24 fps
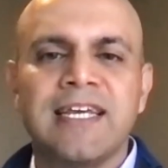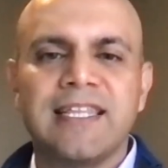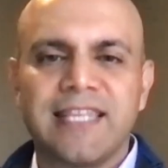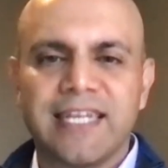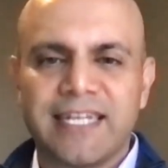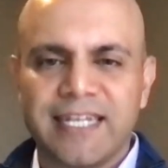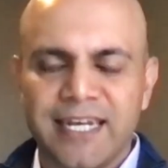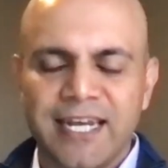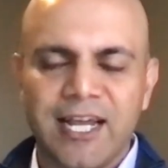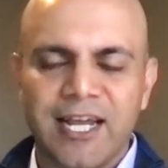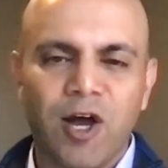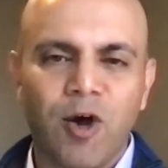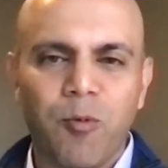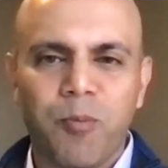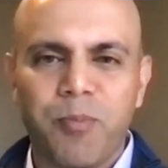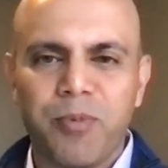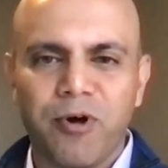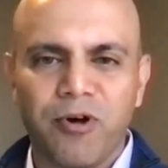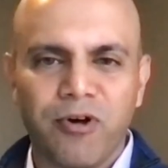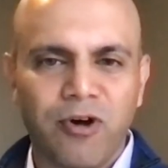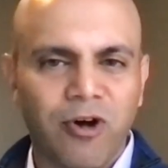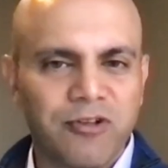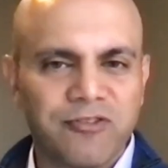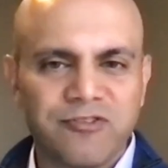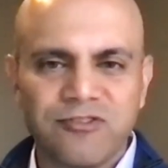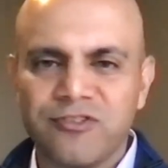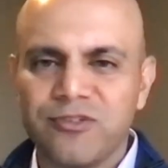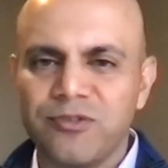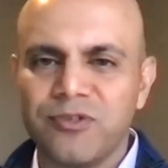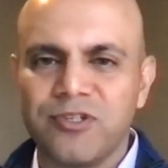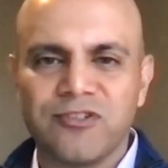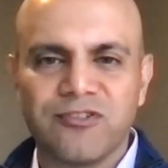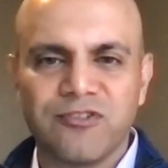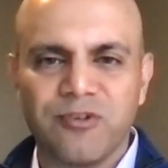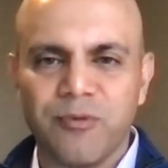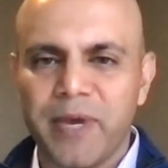that can help all
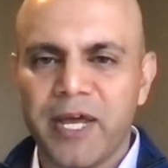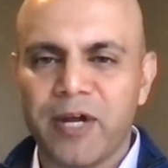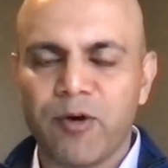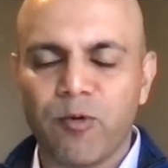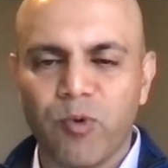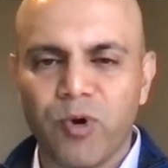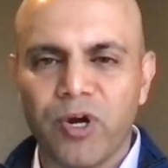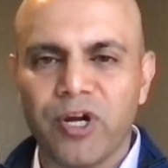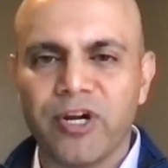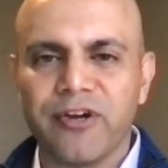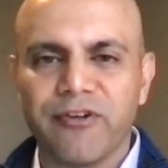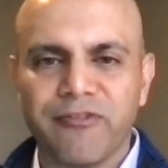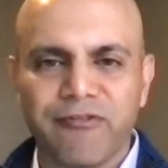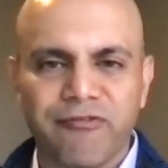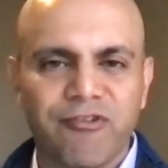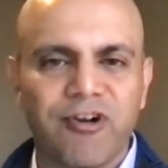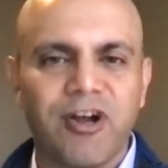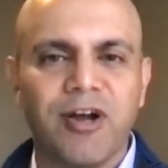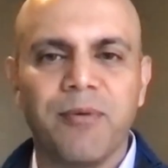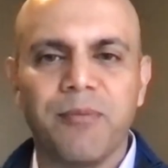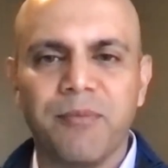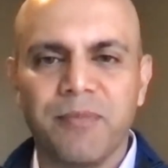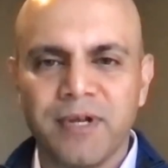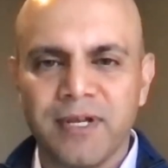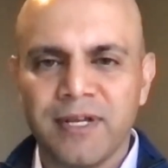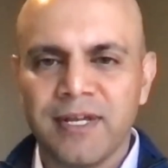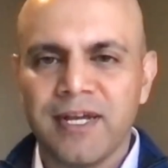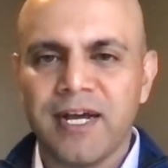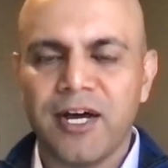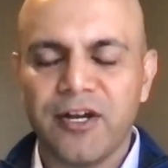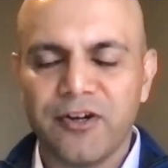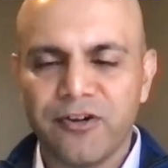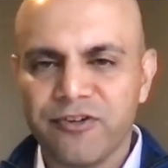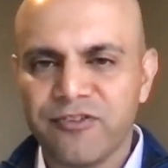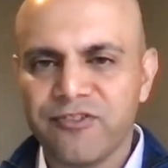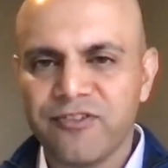students, no matter where you're from,
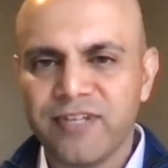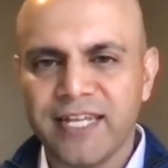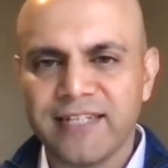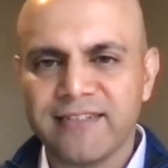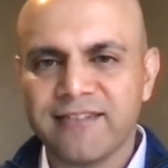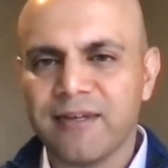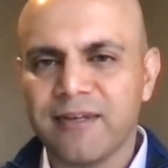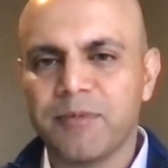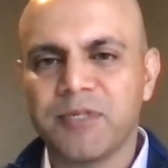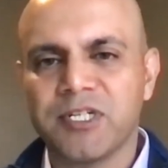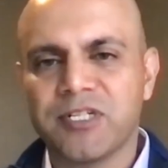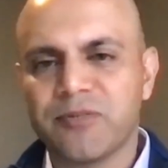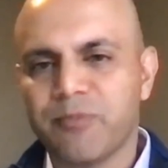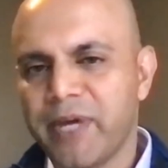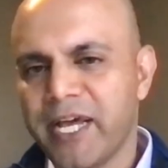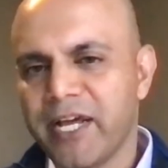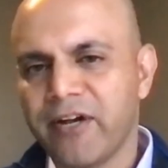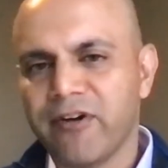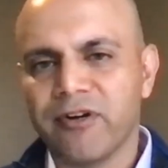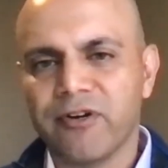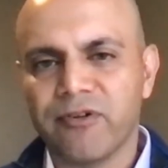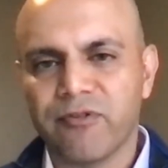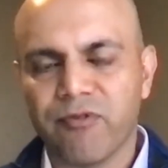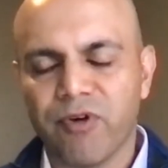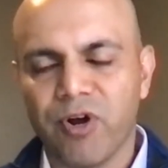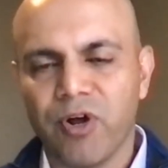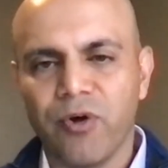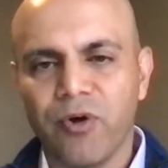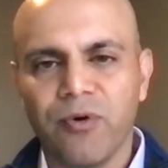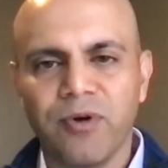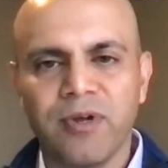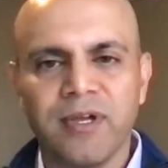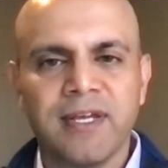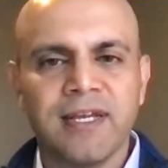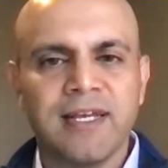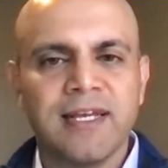understand subject matter and grow.
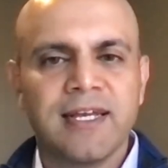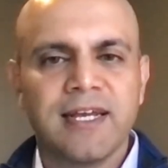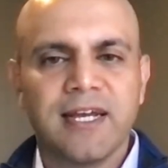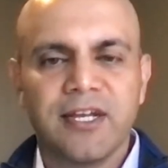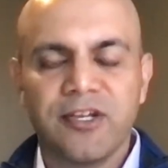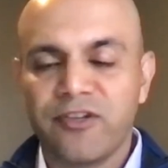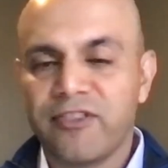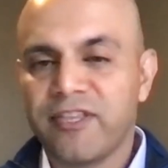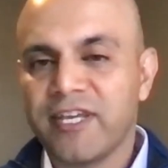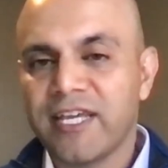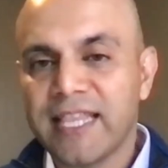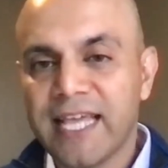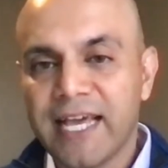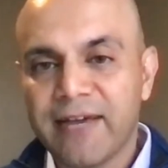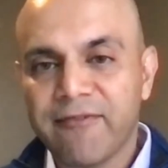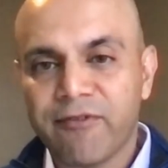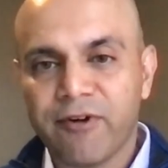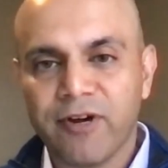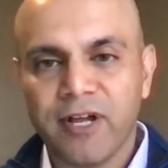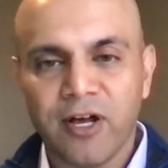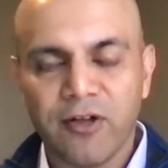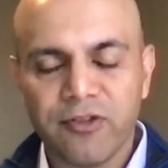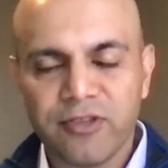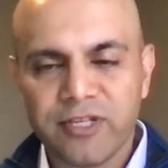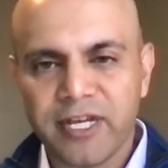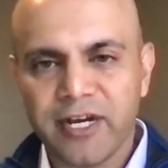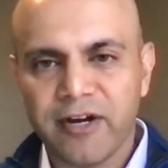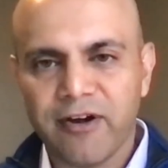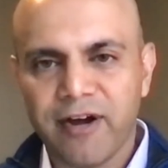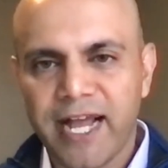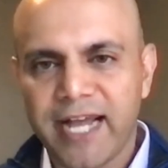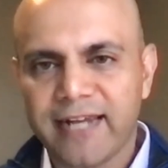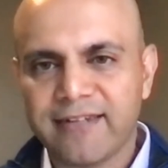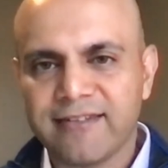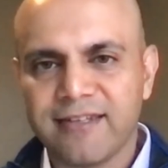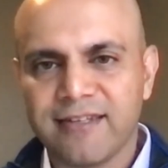You can think of that for
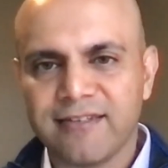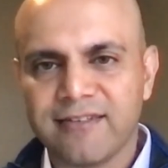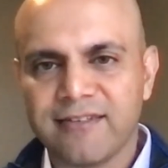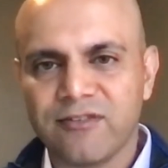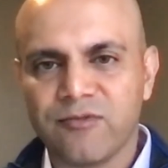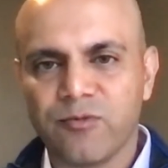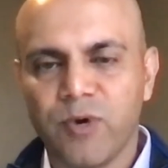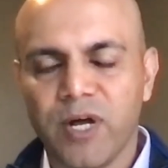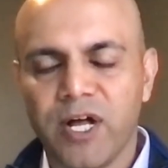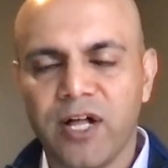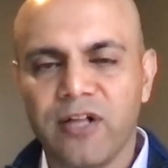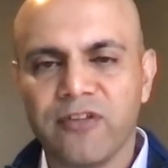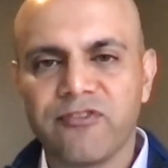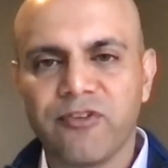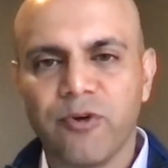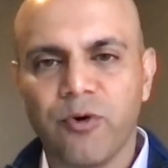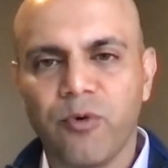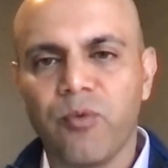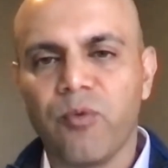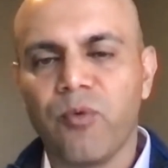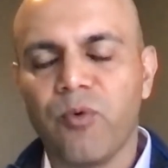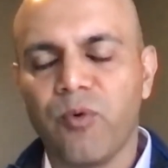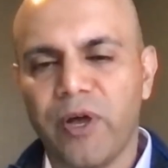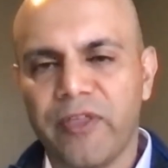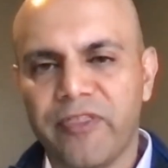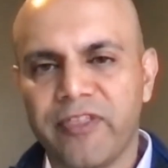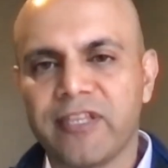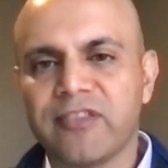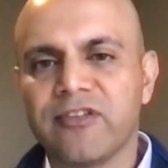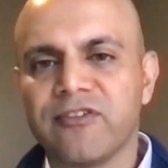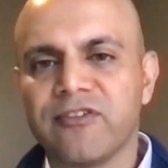healthcare access as well. So I think